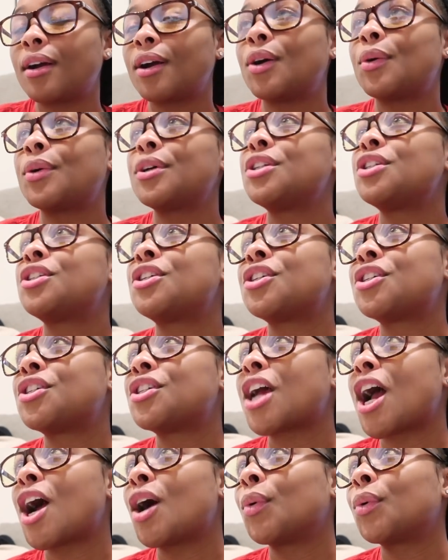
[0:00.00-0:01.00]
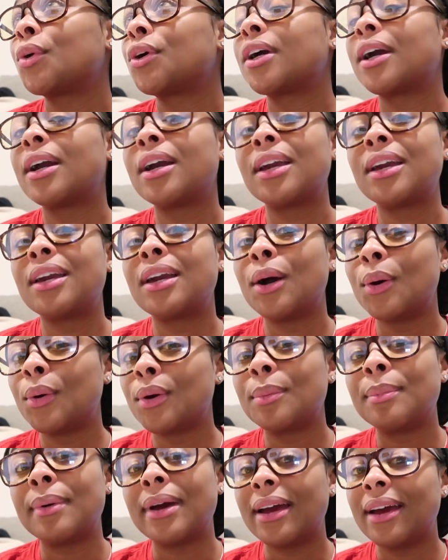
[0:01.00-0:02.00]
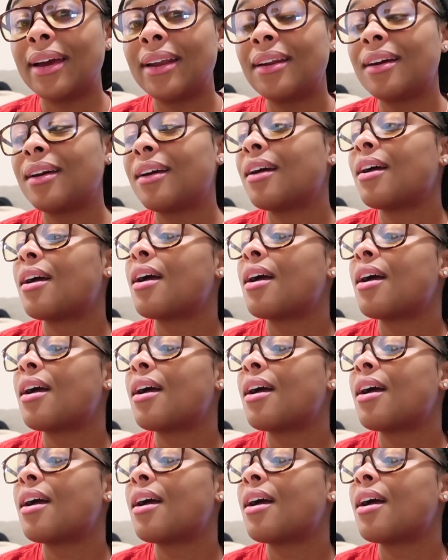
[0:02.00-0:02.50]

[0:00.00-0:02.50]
going to just shower and go to bed